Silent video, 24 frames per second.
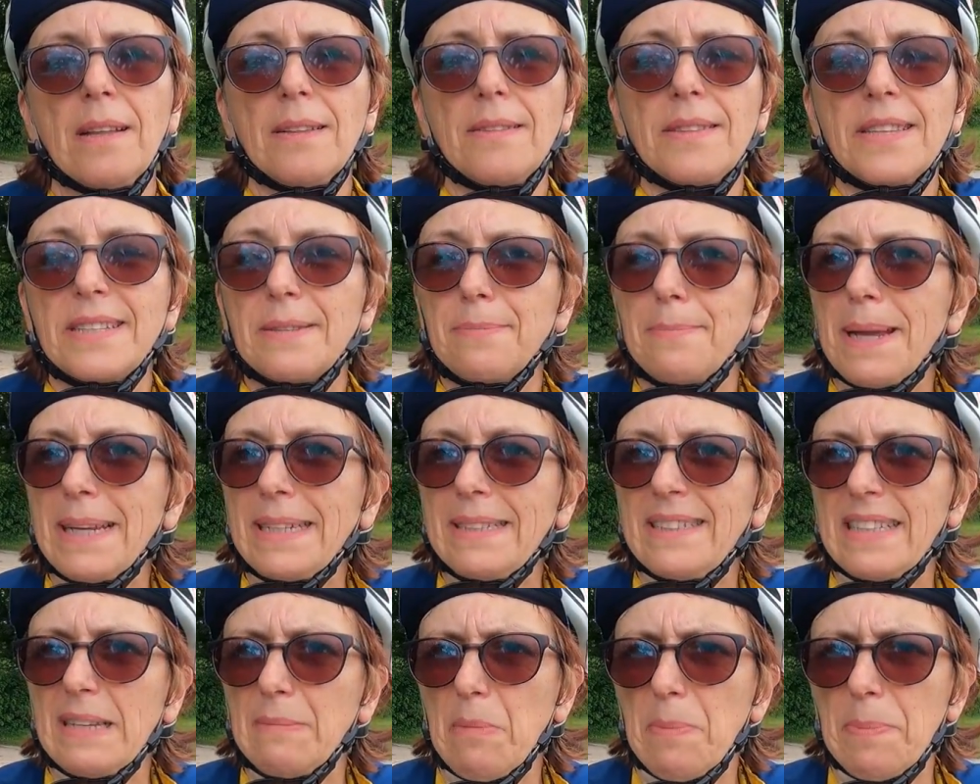This may
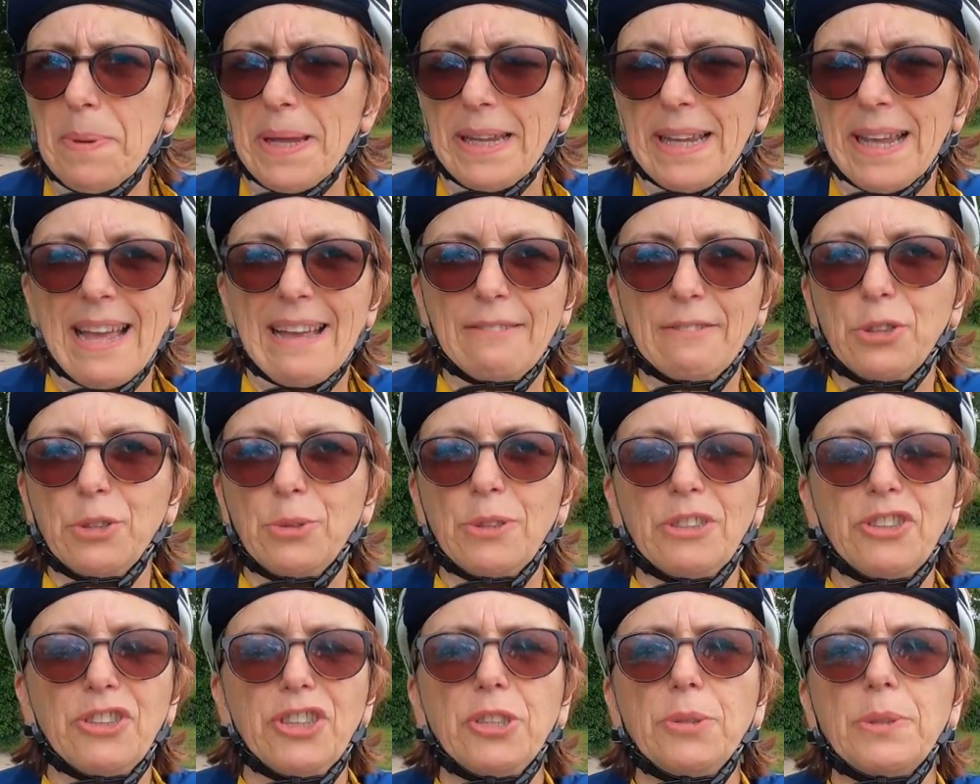seem a bit
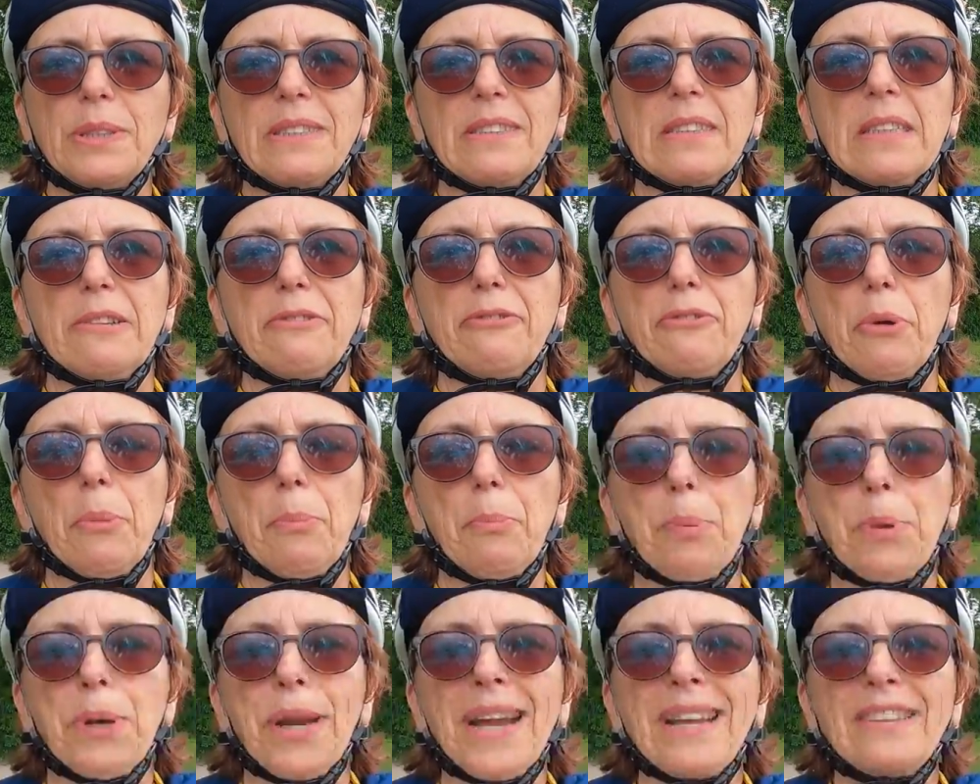counterintuitive,
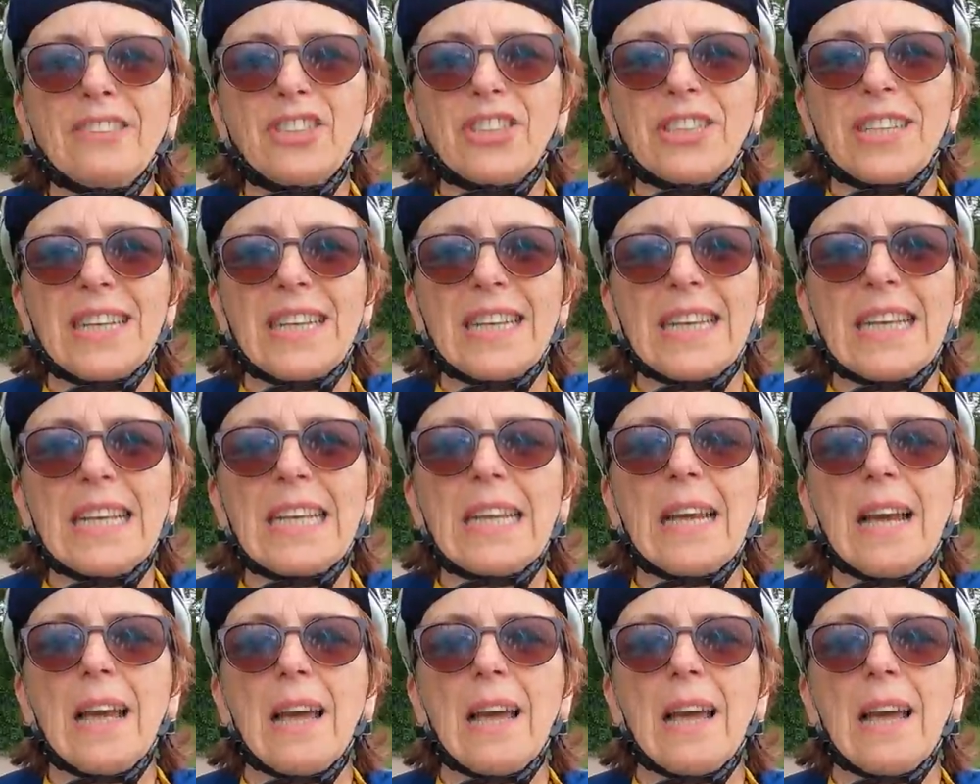but actually